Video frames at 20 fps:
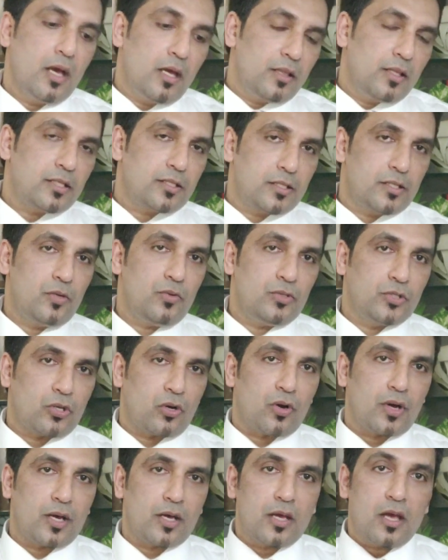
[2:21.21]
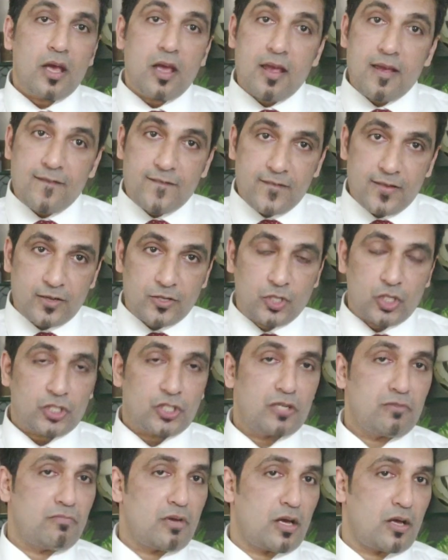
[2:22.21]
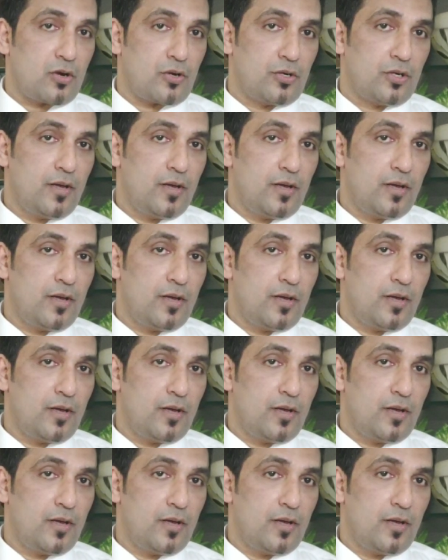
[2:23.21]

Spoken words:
These two joy, if it doesn't matter,